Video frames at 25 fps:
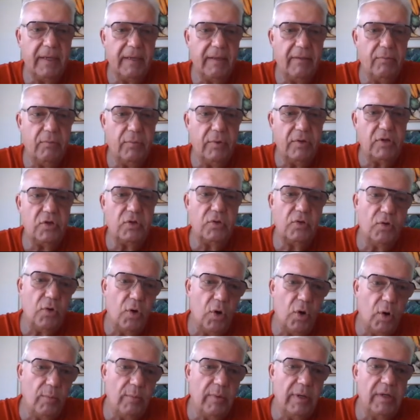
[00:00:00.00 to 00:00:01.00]
which you
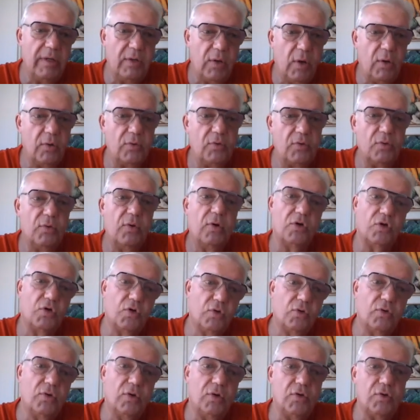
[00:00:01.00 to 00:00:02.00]
normally don't do or
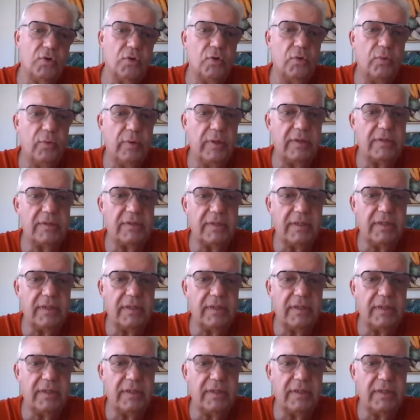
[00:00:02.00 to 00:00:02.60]
should not do with